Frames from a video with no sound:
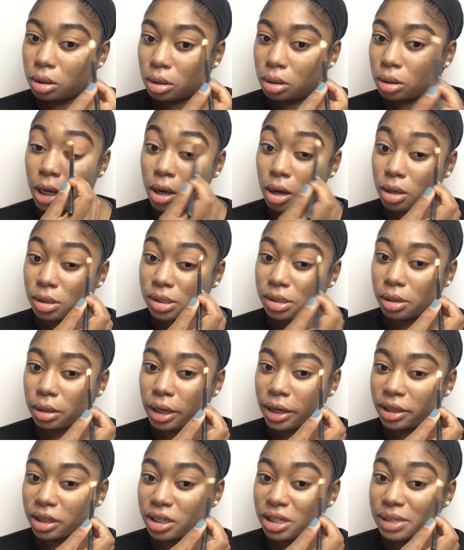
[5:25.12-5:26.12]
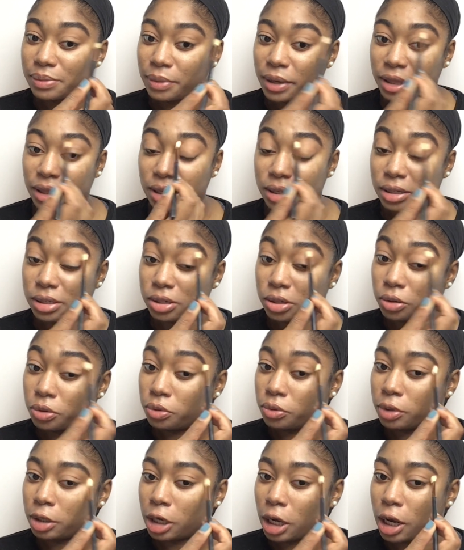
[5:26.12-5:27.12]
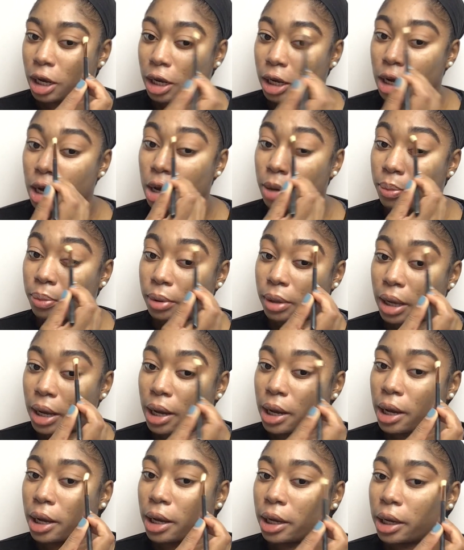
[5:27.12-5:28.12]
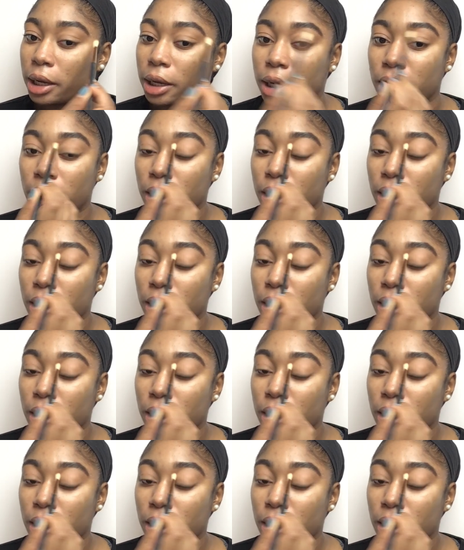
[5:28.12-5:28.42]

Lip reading: I also like this method too when I apply